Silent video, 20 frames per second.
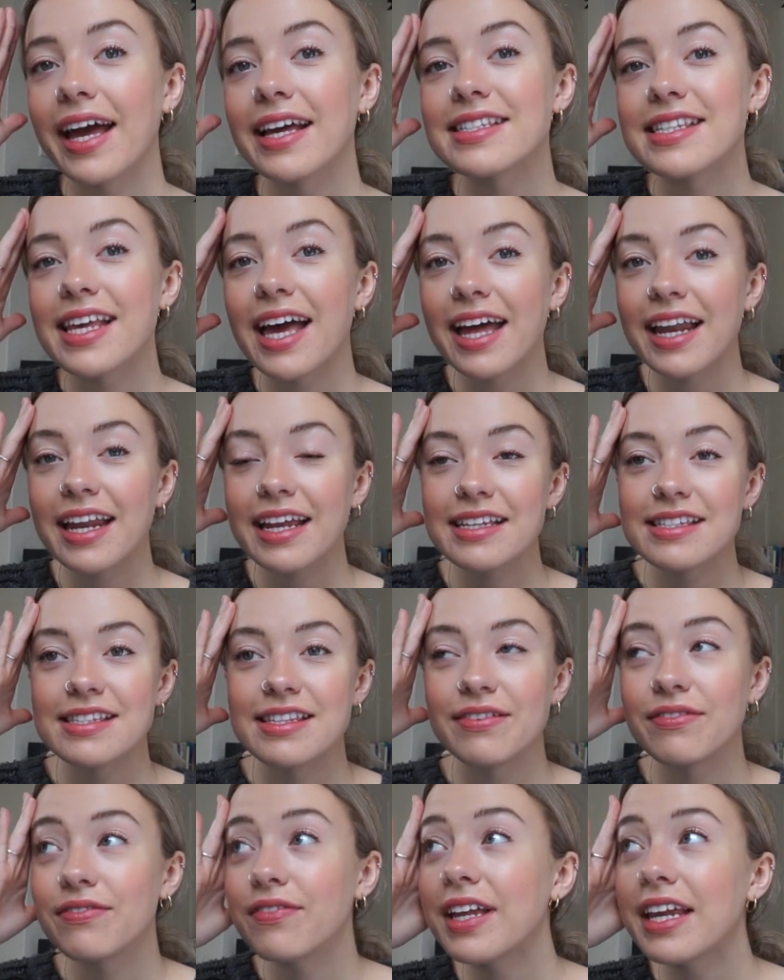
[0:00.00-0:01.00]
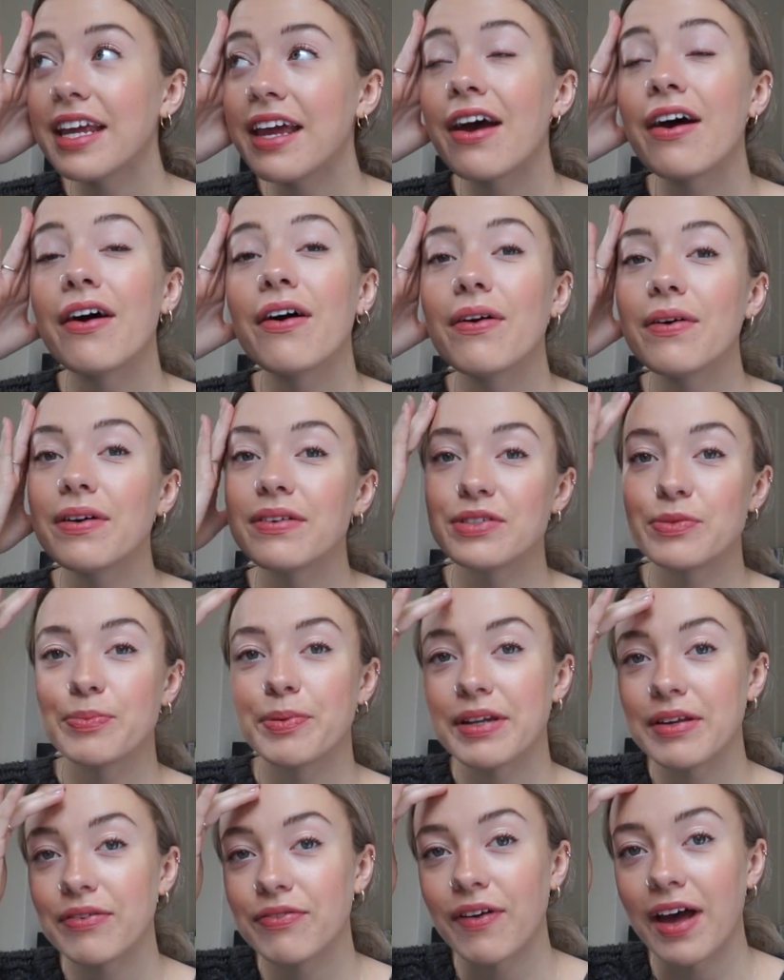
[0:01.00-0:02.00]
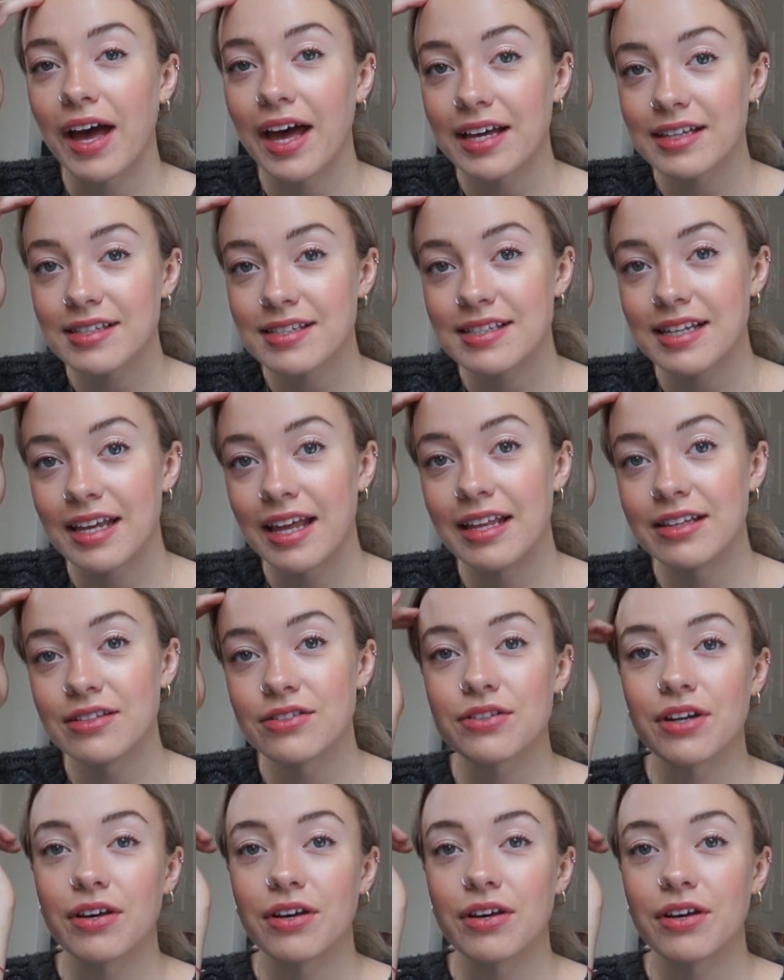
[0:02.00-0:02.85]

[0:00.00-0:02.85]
guys, that is the video. It's pretty fast and